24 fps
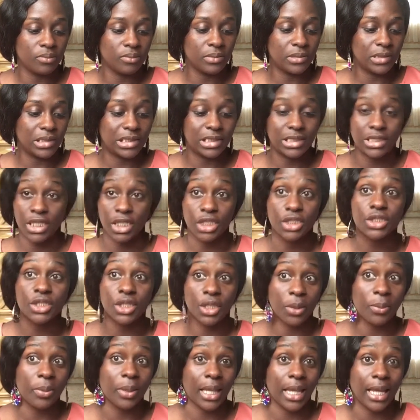stick to
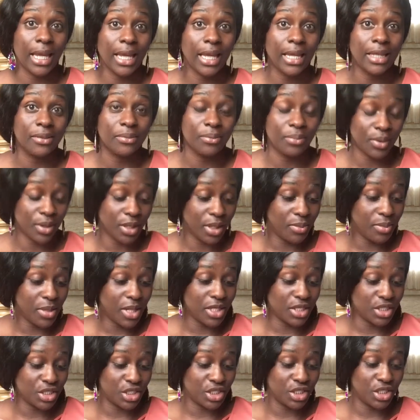the plan pretty
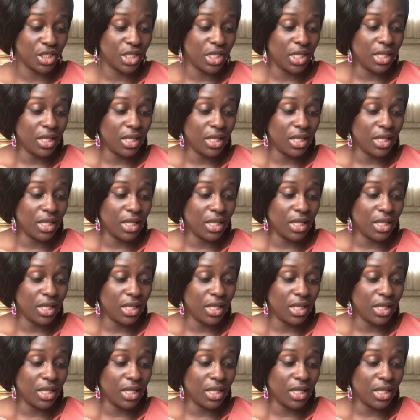much.